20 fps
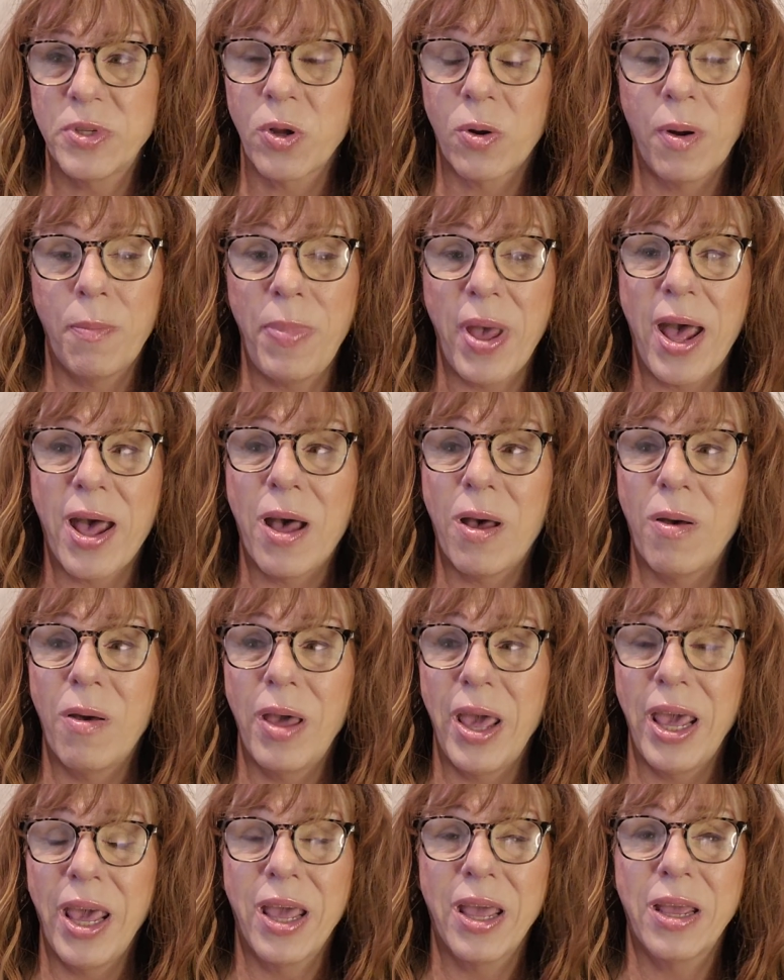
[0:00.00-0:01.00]
are
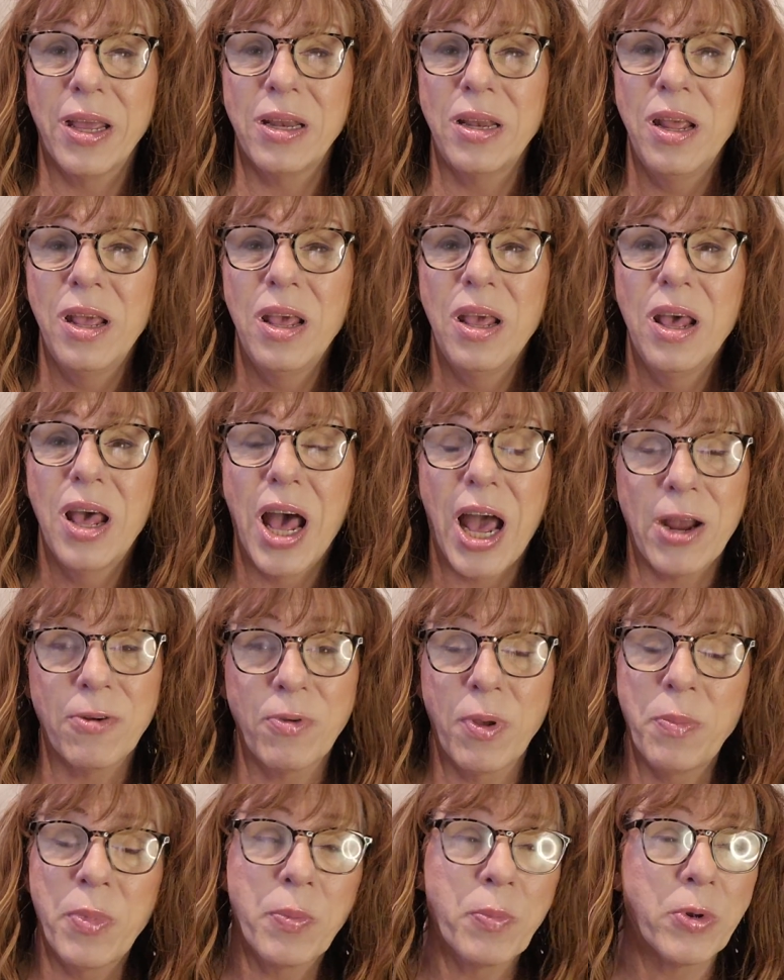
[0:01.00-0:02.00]
about. And I
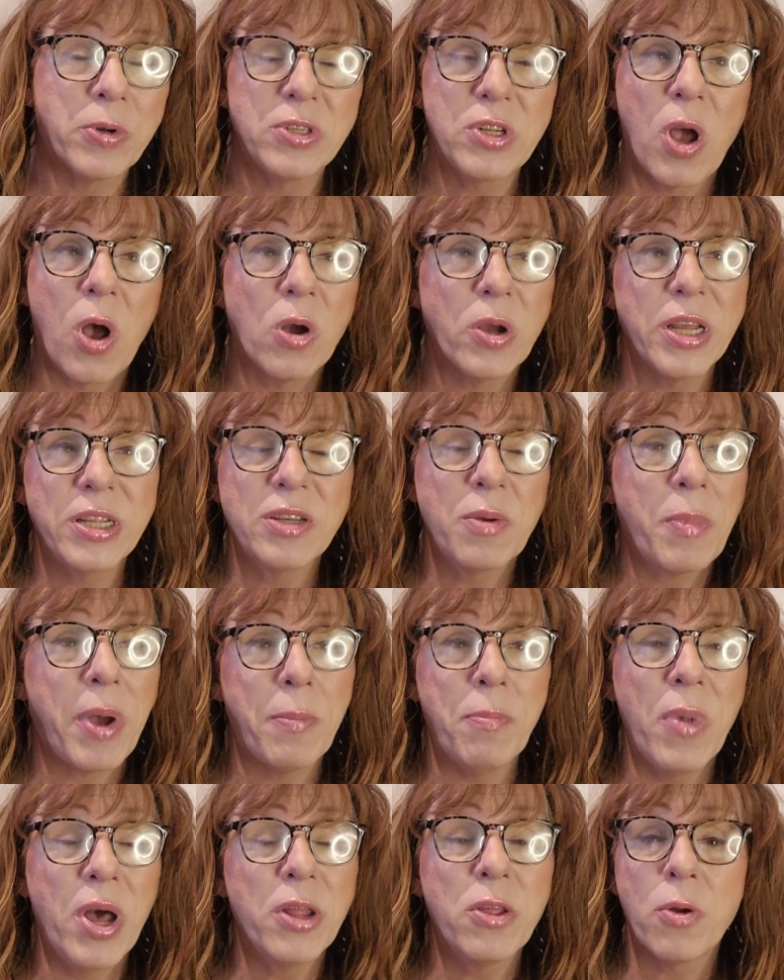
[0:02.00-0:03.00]
remember talking to my
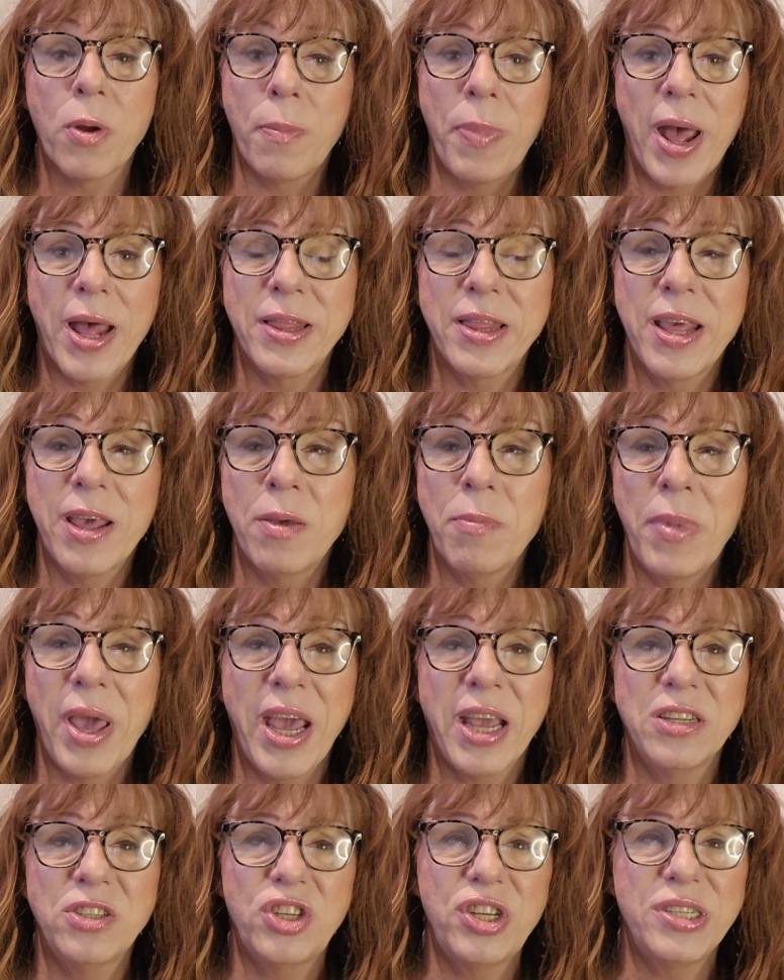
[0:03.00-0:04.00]
mother about them,
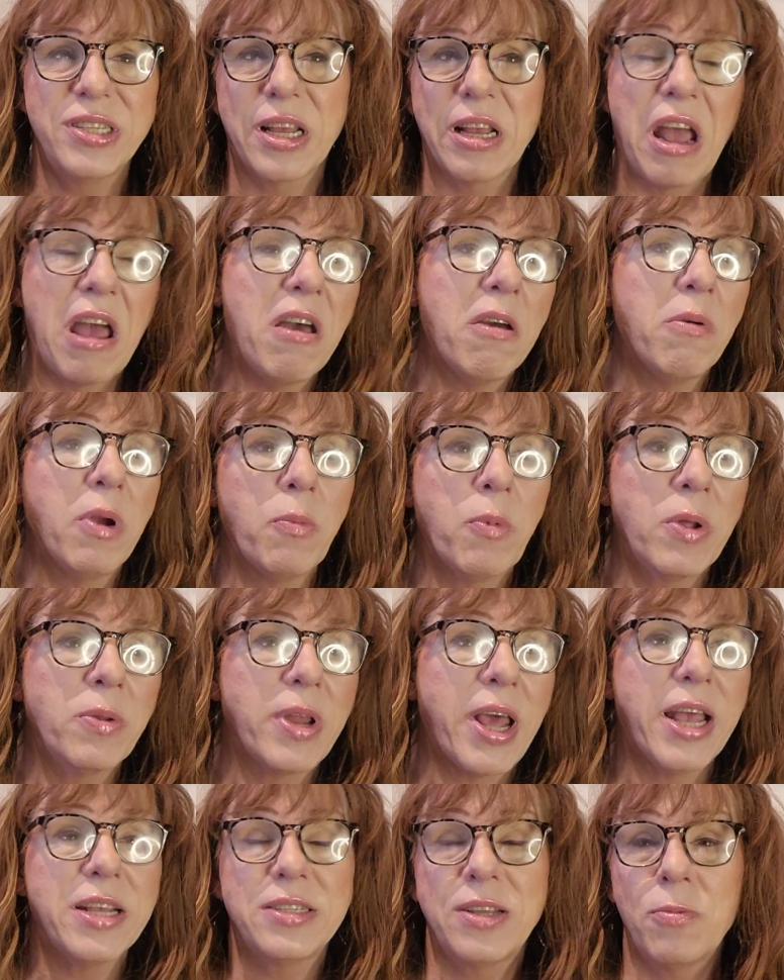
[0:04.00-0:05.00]
and she's like, oh, it won't
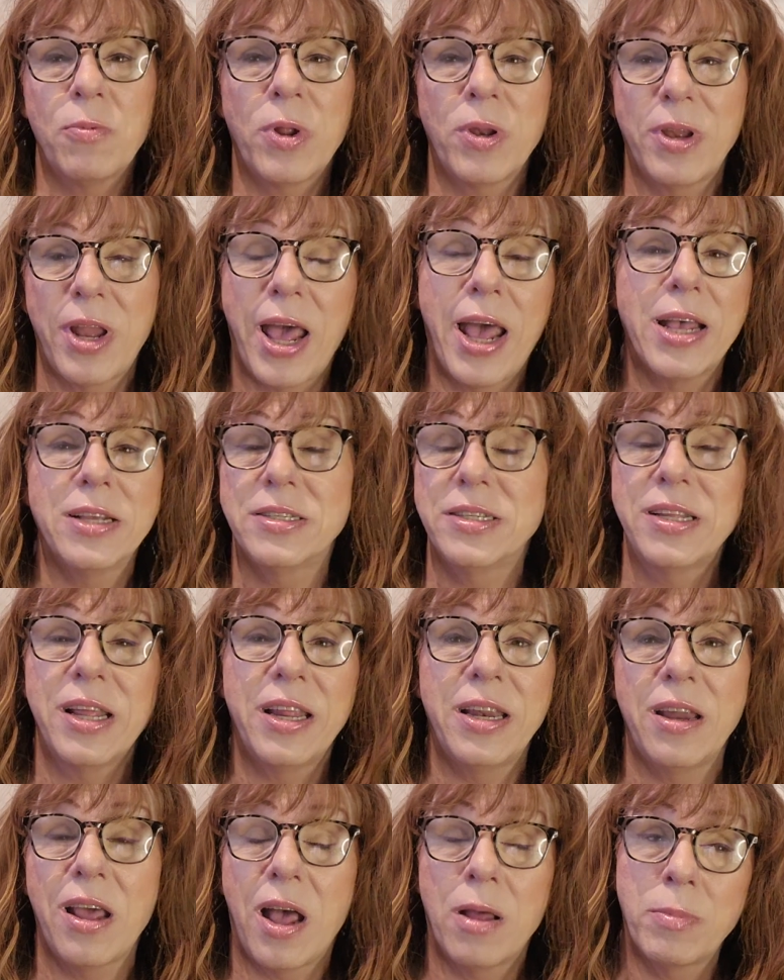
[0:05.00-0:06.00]
last.
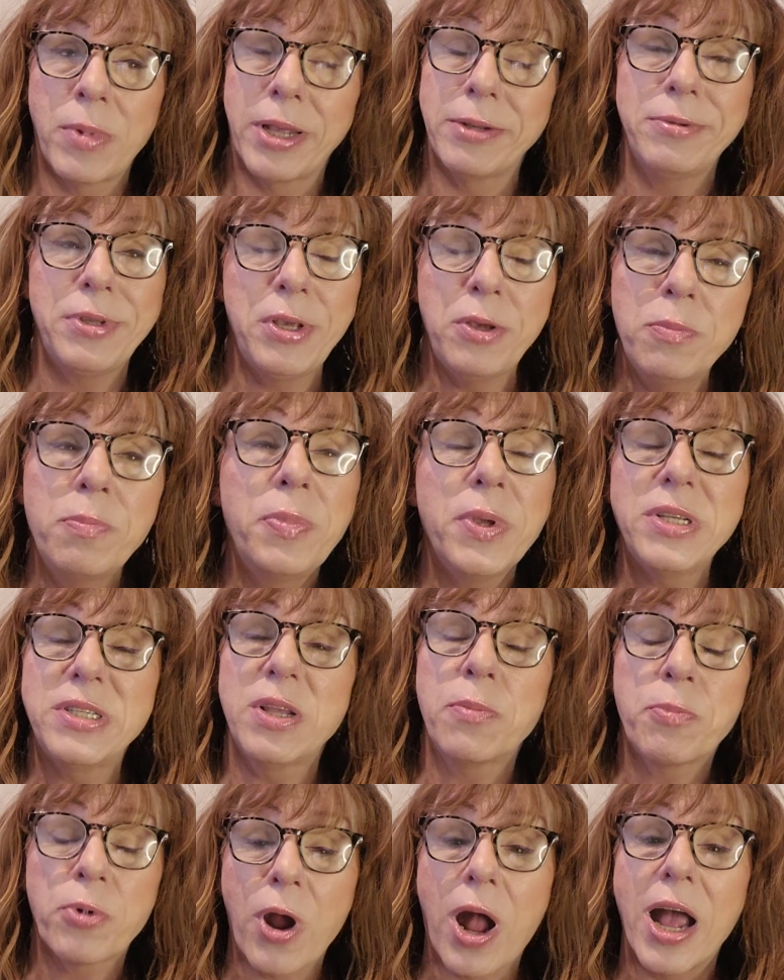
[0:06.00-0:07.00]
And I'm like, you'd be
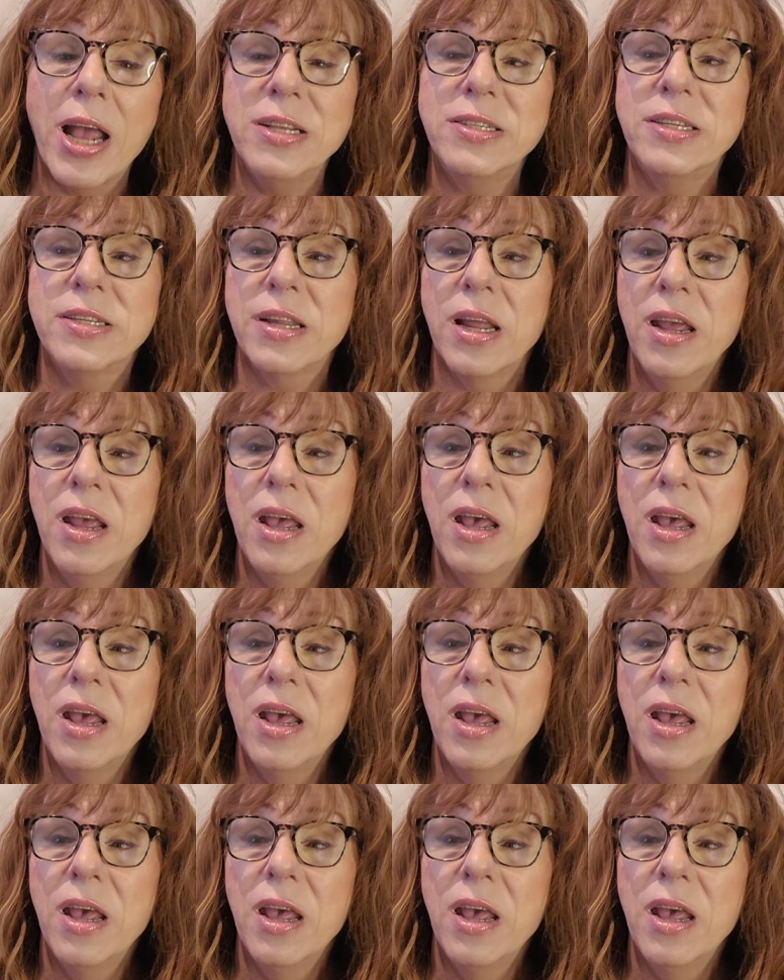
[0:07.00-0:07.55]
surprised.